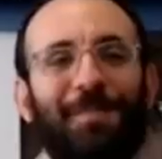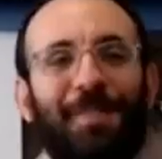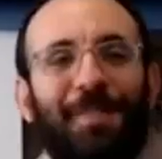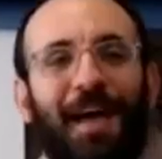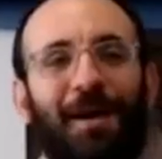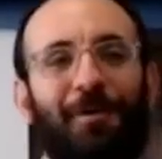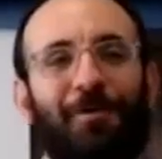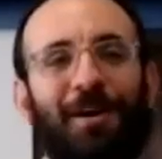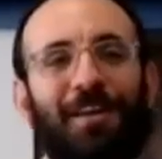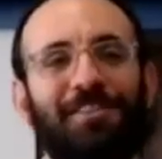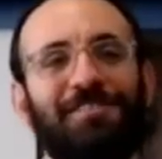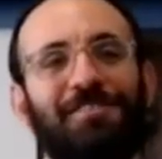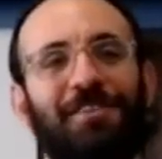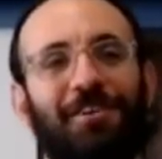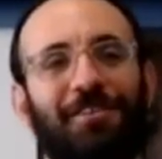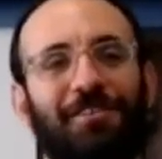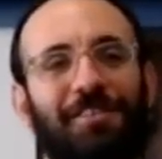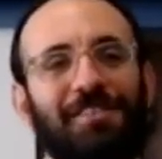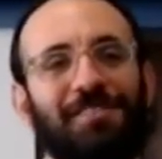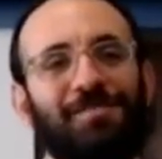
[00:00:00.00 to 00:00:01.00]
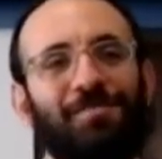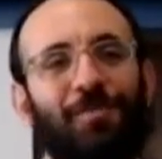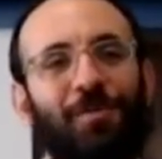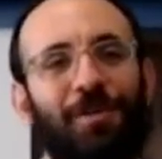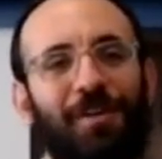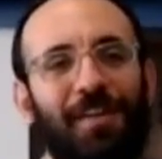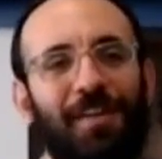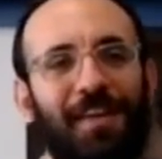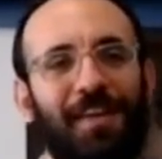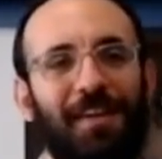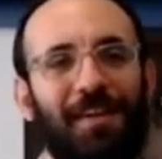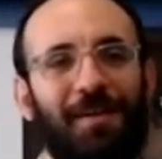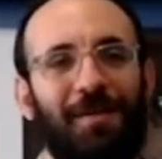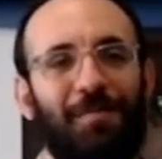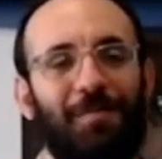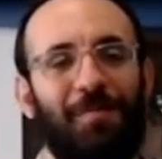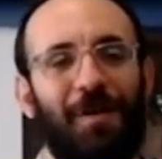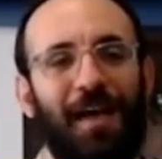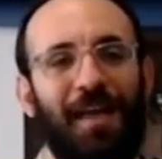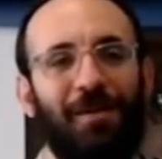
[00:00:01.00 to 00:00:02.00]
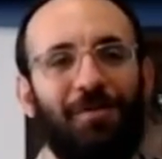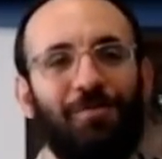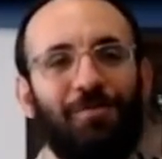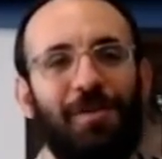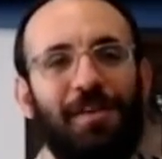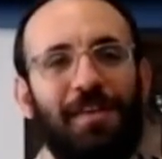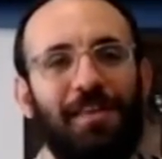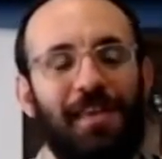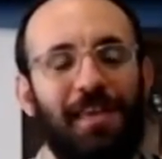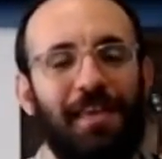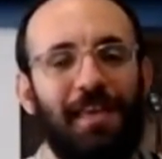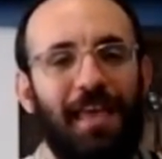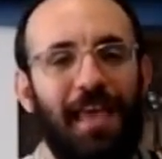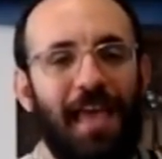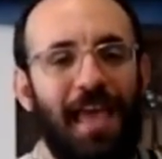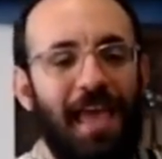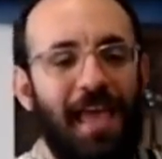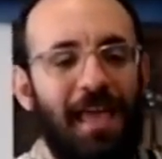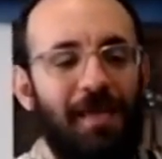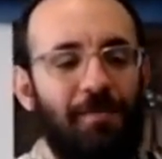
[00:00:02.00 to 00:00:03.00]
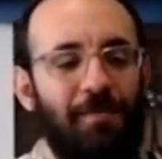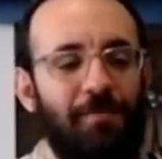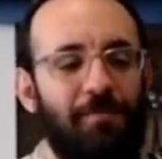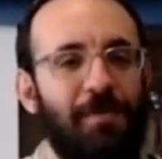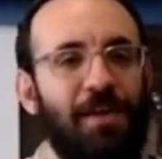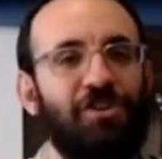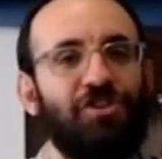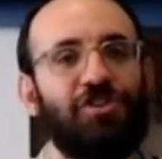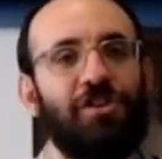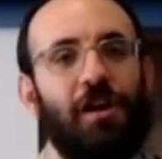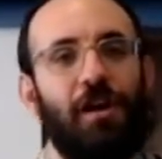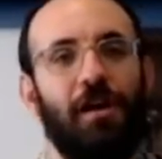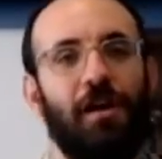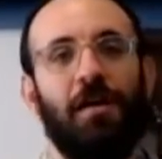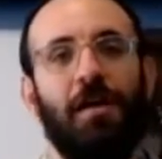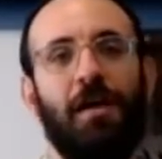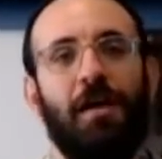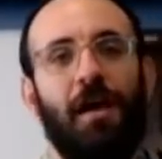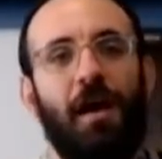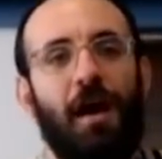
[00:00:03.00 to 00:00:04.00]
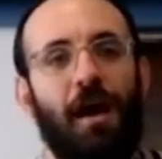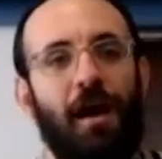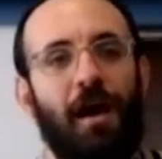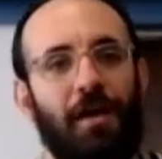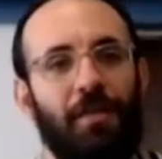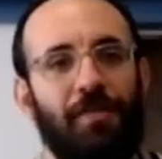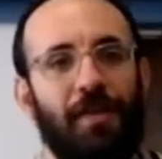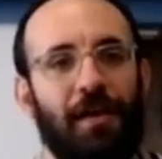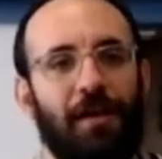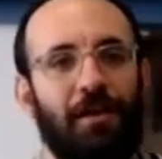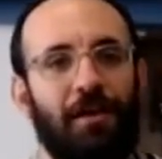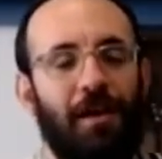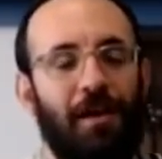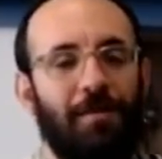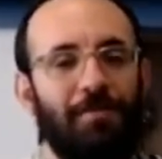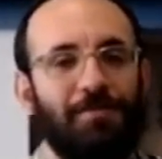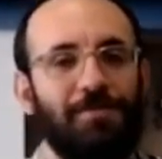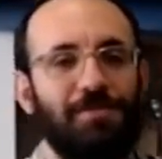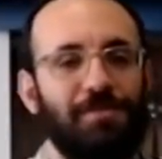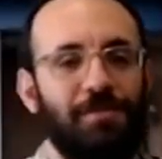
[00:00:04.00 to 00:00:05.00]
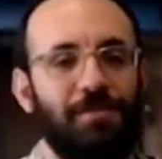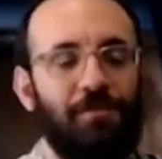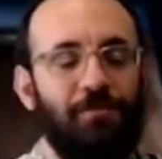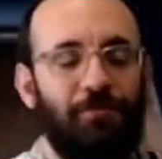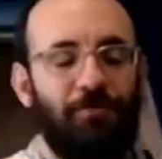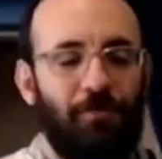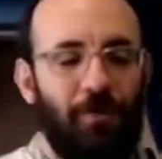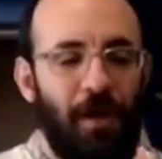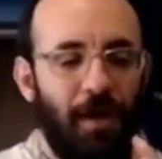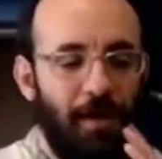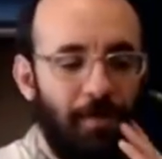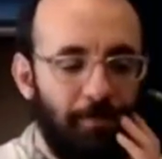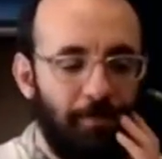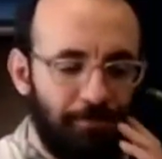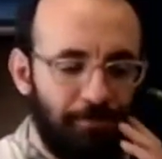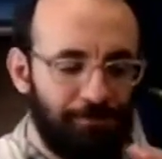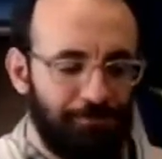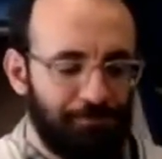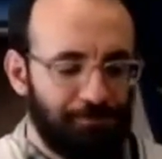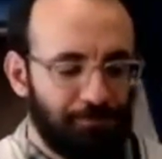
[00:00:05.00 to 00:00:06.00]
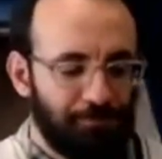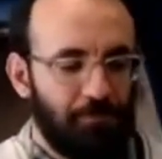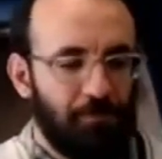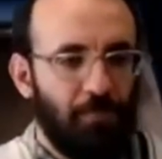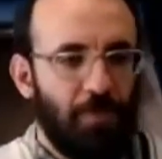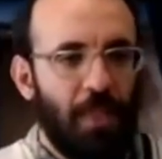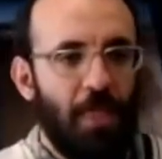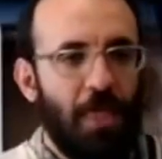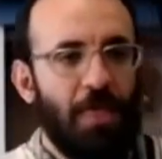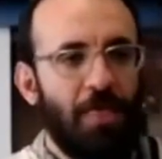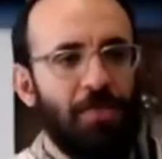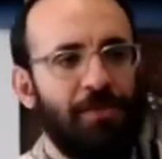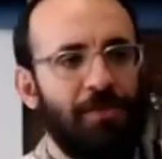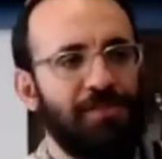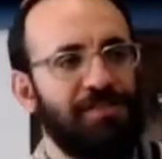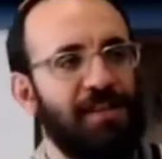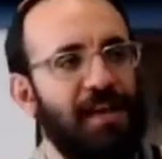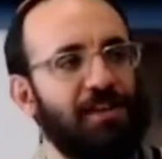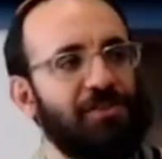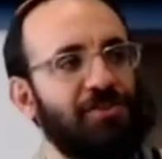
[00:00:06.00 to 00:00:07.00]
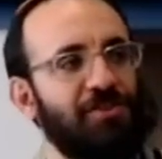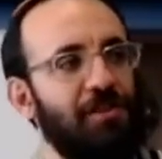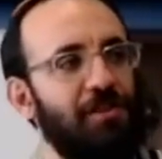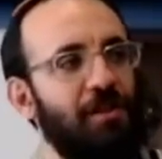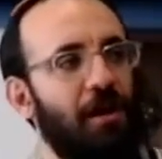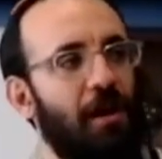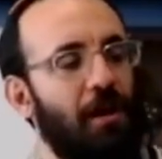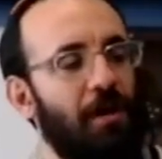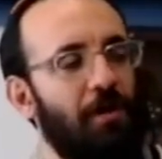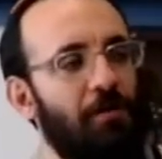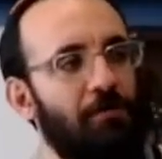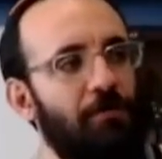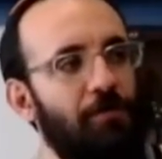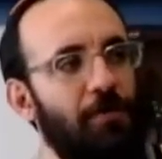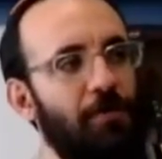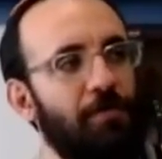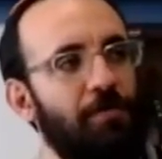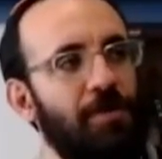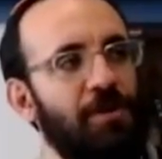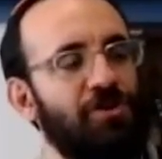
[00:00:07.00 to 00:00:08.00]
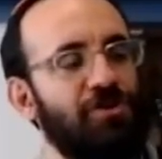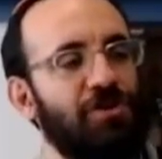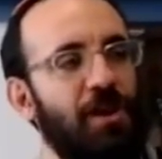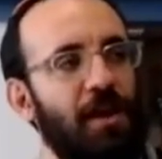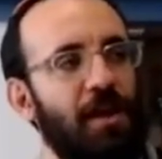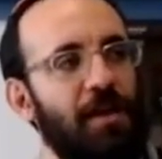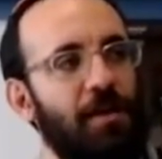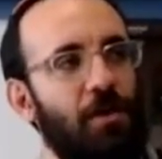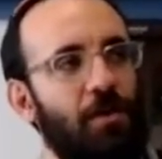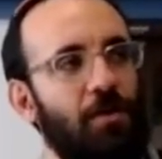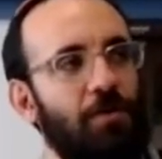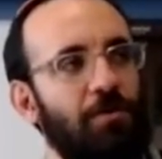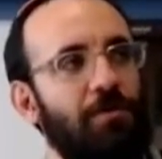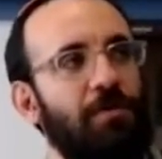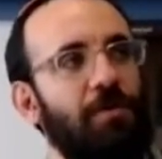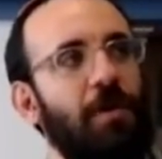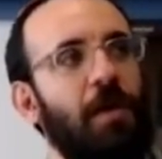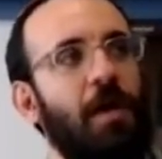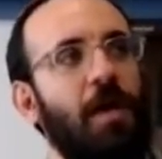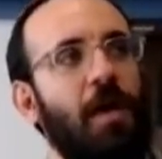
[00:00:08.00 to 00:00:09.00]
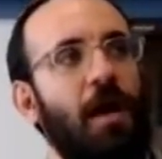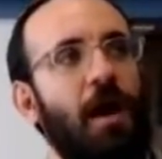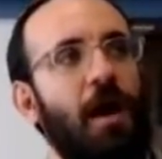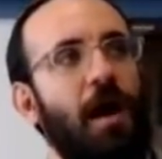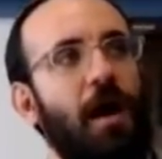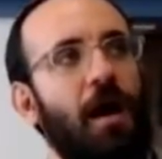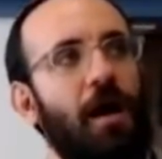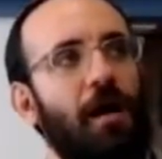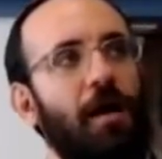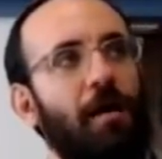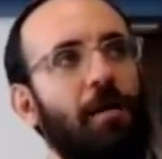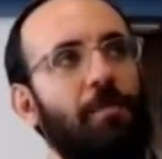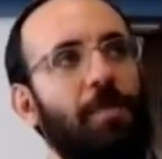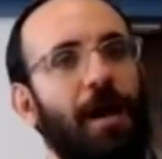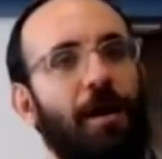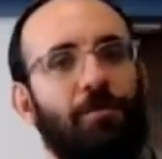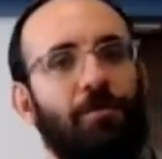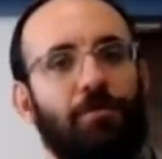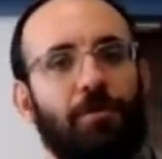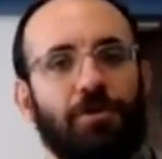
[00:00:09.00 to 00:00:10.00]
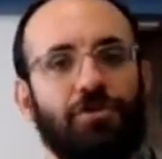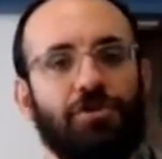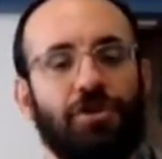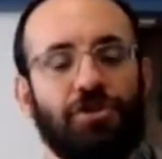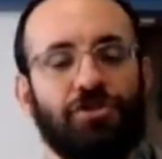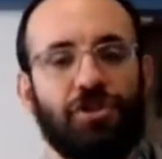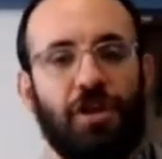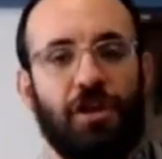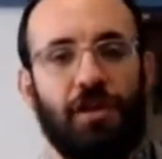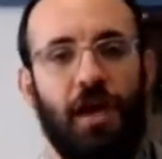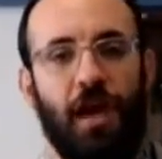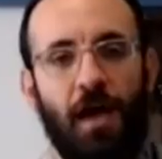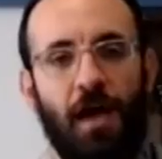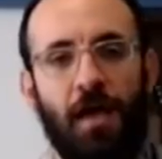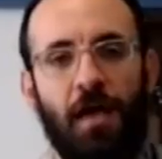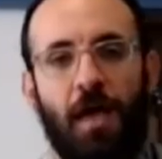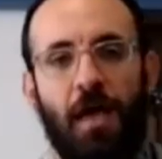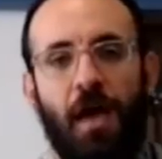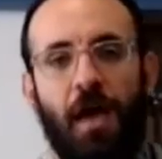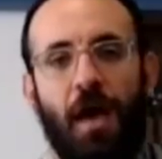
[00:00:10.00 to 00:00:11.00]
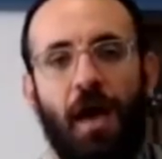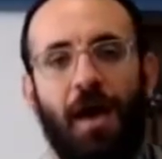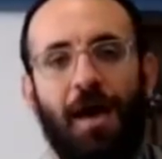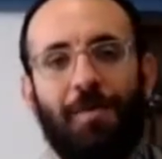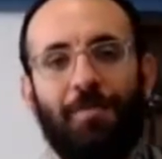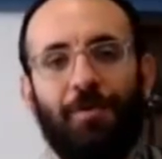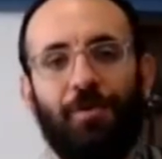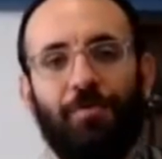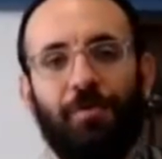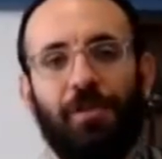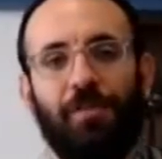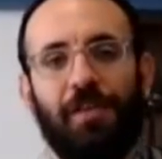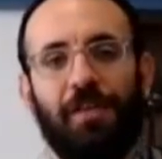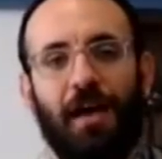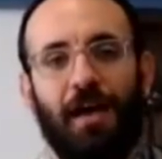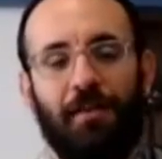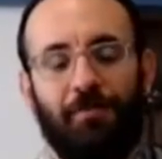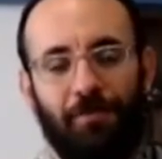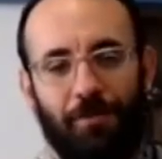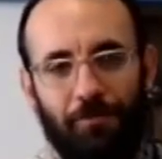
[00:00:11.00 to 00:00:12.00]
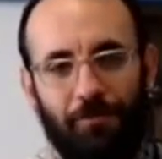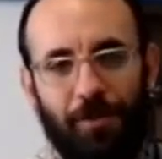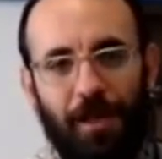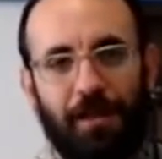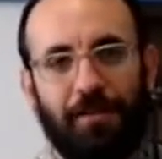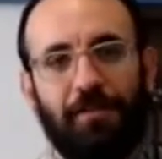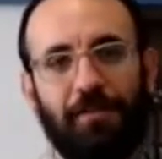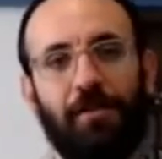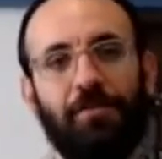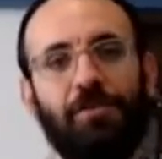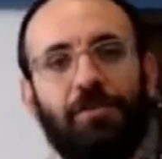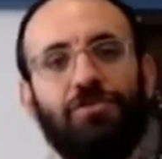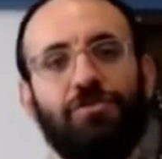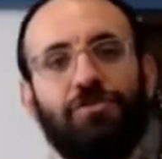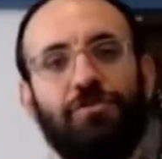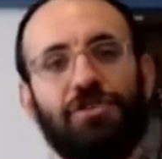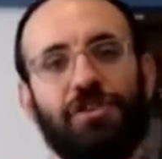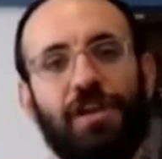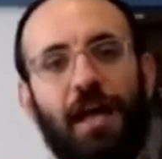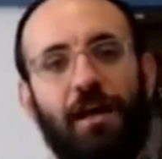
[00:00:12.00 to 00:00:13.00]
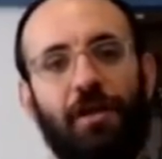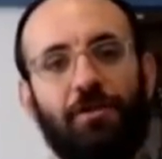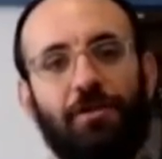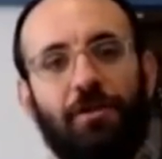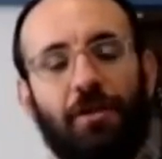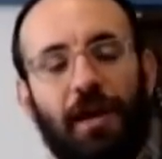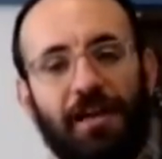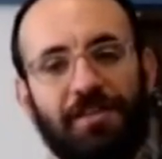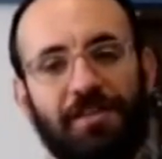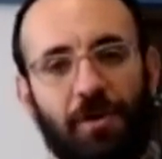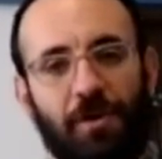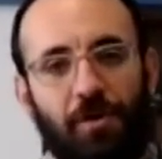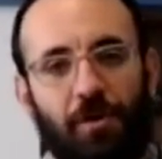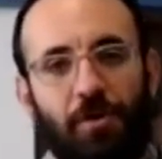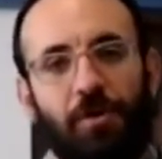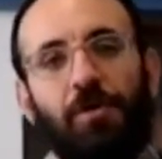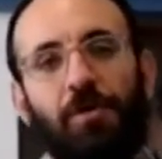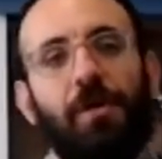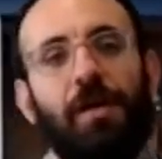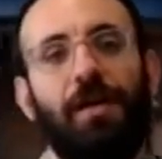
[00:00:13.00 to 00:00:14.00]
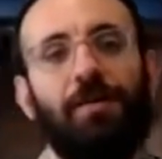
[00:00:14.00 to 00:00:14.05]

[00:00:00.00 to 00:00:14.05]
I want to start this morning by reading a Mishnah that comes from the section of Mishnayot about Rosh Hashanah, but really kind of reflect on the Jewish calendar as a whole.